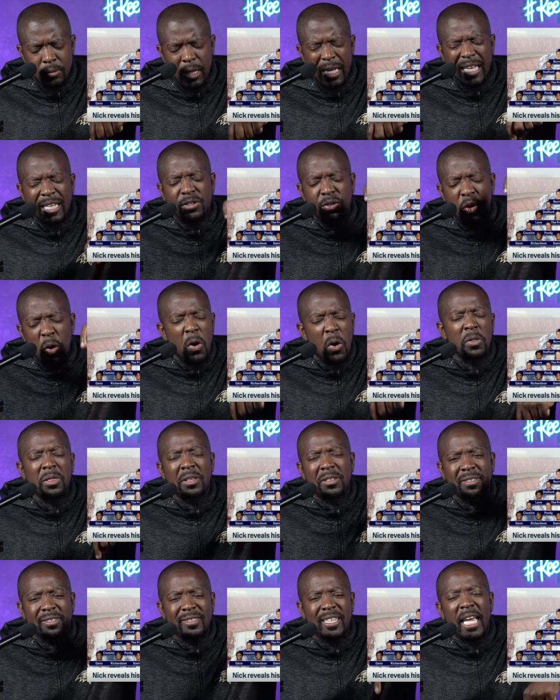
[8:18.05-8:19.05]
is on
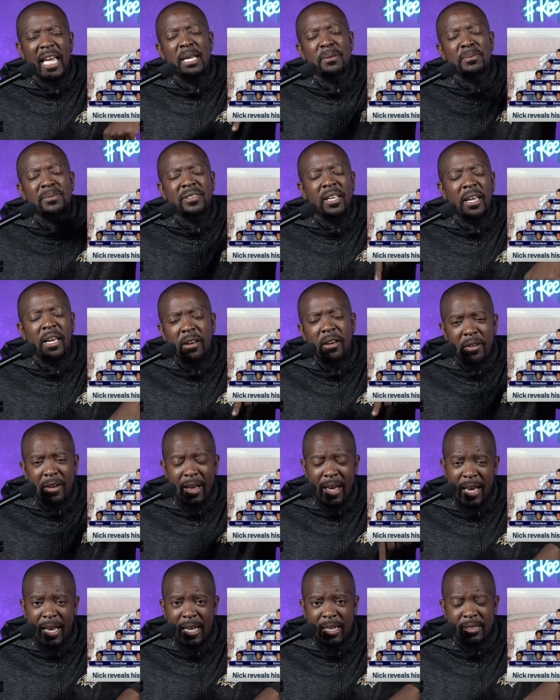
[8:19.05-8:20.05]
the same tier
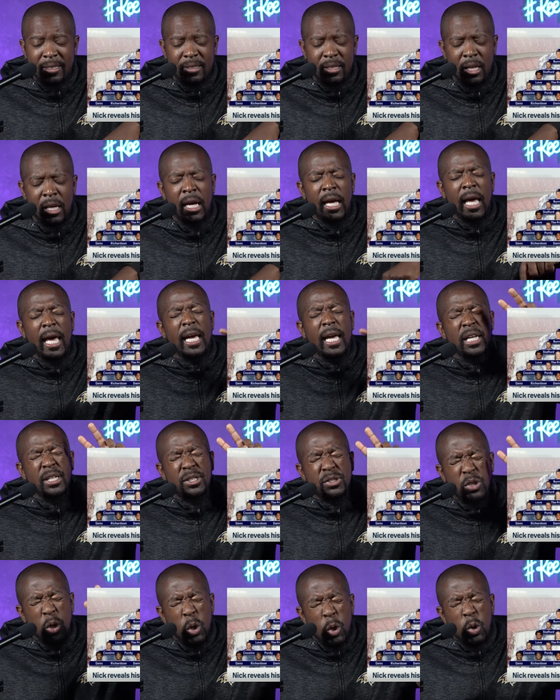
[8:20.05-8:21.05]
as a
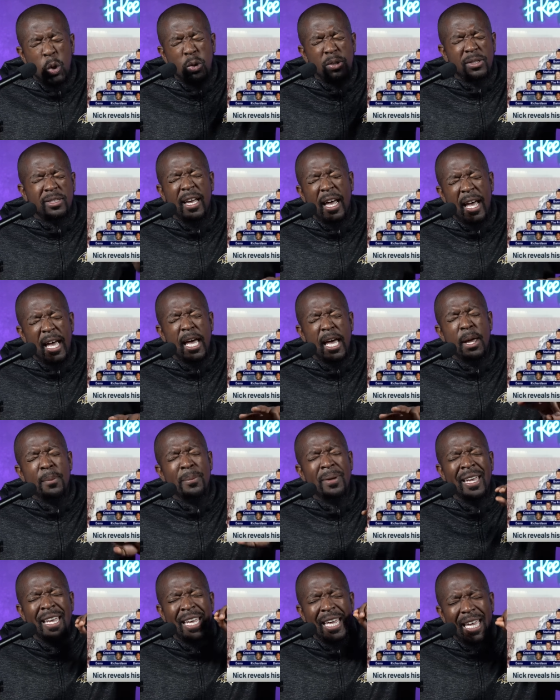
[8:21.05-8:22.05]
two
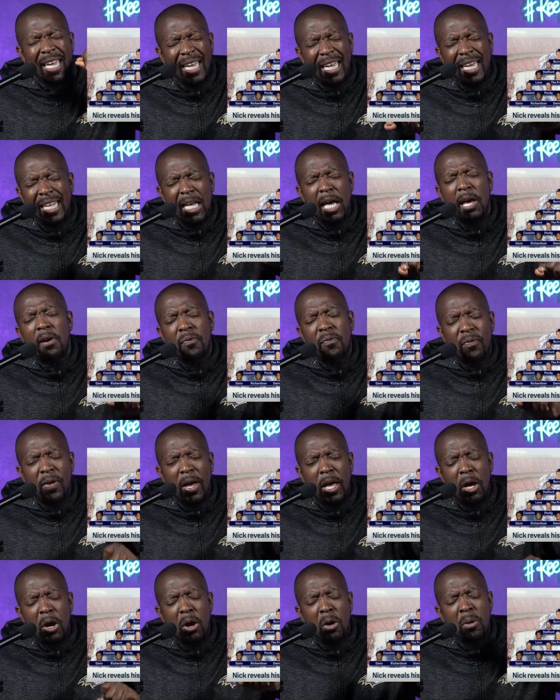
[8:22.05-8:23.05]
time
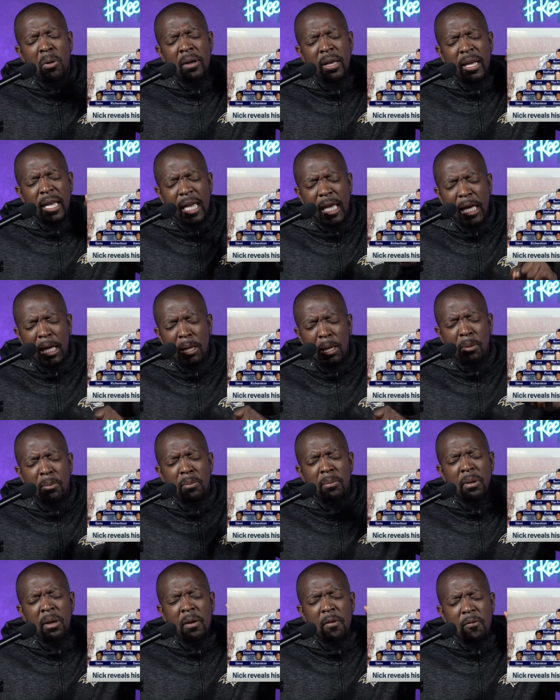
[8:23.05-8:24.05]
NFL
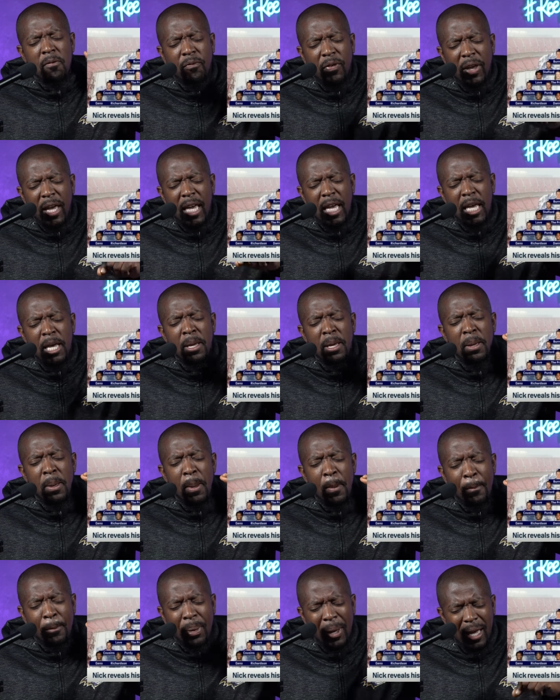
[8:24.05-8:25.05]

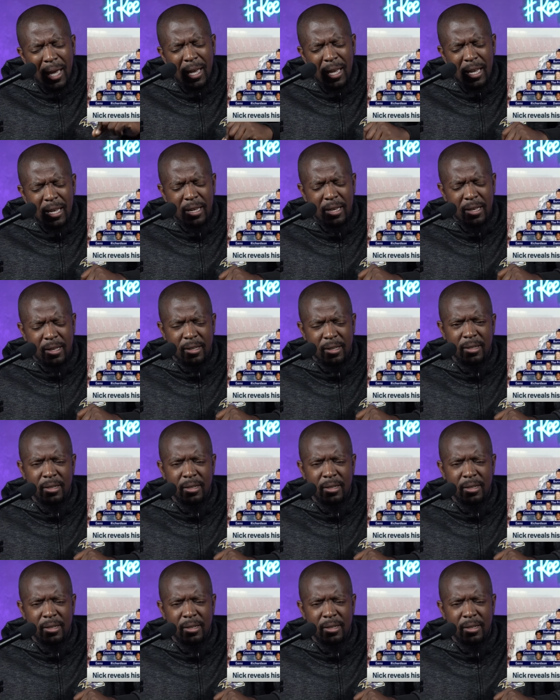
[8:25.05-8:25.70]
MVP.